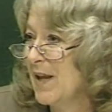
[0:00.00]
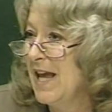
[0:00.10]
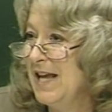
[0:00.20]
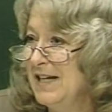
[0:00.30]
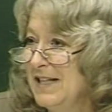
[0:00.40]

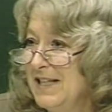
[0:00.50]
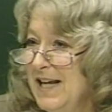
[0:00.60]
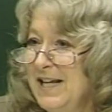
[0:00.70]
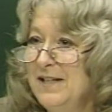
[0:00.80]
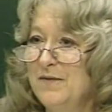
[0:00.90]
And at
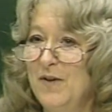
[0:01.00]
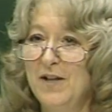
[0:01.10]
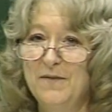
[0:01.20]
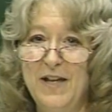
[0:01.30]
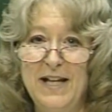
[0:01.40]
the end of
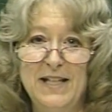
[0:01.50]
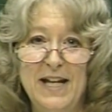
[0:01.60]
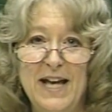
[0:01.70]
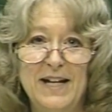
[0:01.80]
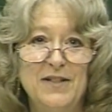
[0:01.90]
all of that,
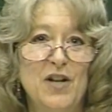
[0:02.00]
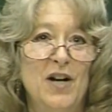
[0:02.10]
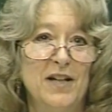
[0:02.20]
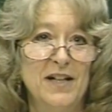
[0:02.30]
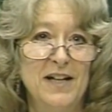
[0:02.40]
they had a
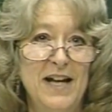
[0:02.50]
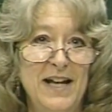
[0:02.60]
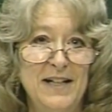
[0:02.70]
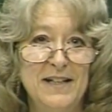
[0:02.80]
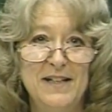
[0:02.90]
talk.
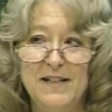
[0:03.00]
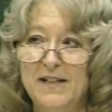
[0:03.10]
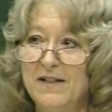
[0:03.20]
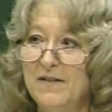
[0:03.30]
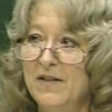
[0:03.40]
And
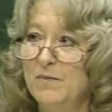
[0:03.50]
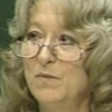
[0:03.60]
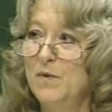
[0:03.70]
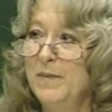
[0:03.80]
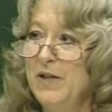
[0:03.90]
the
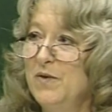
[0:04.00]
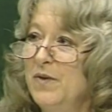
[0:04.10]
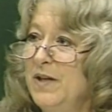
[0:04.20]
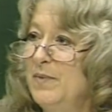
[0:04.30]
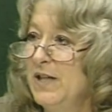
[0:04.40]
woman who
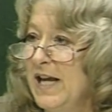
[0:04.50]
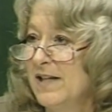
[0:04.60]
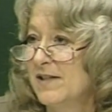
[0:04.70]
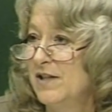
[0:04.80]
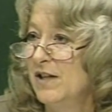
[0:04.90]
had been
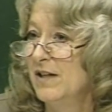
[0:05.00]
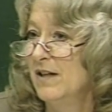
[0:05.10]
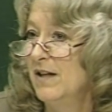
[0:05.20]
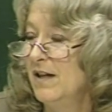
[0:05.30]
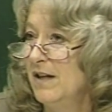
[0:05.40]
asked
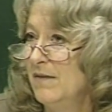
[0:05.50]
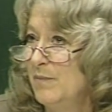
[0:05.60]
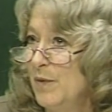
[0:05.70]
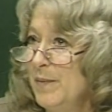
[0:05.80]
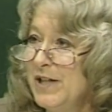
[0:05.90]

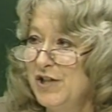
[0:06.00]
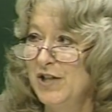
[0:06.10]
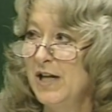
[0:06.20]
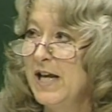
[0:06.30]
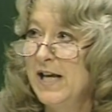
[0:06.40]

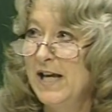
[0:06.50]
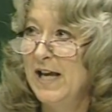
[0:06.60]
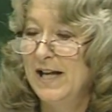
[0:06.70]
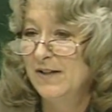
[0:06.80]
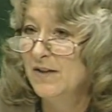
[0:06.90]
permission
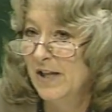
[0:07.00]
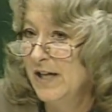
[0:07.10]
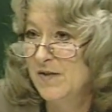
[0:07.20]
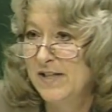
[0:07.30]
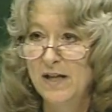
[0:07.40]
had
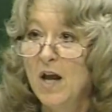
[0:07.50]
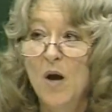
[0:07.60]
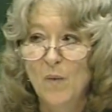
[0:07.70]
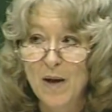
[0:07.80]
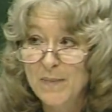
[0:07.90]
later said,
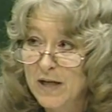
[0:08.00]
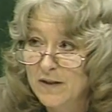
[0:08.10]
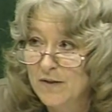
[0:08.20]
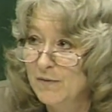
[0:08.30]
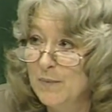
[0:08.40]
well, I'm
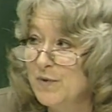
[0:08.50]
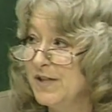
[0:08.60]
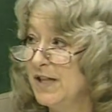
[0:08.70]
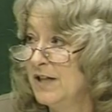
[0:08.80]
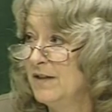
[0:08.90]
not the
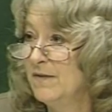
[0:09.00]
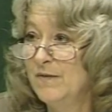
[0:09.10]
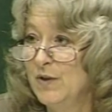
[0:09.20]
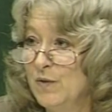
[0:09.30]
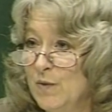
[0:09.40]
representative of
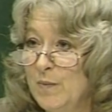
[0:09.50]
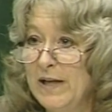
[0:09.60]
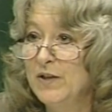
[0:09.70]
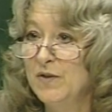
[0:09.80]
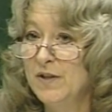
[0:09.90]
the group.
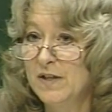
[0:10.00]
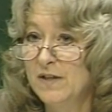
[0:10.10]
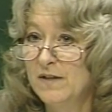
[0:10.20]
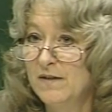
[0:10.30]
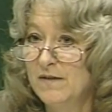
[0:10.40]
I couldn't
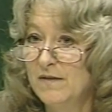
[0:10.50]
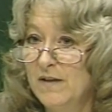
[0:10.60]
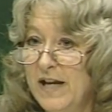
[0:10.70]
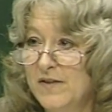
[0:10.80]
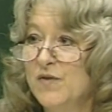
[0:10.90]

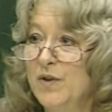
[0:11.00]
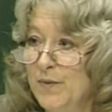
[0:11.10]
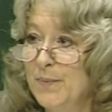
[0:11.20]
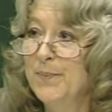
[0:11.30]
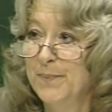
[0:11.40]
answer you.
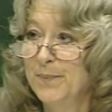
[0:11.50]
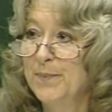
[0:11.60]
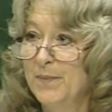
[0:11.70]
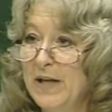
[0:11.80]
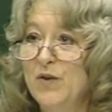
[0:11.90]

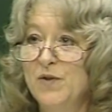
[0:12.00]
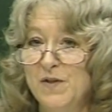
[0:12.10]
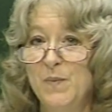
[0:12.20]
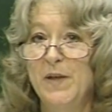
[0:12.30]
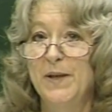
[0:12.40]
I couldn't
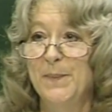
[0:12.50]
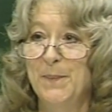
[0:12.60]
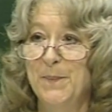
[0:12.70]
speak.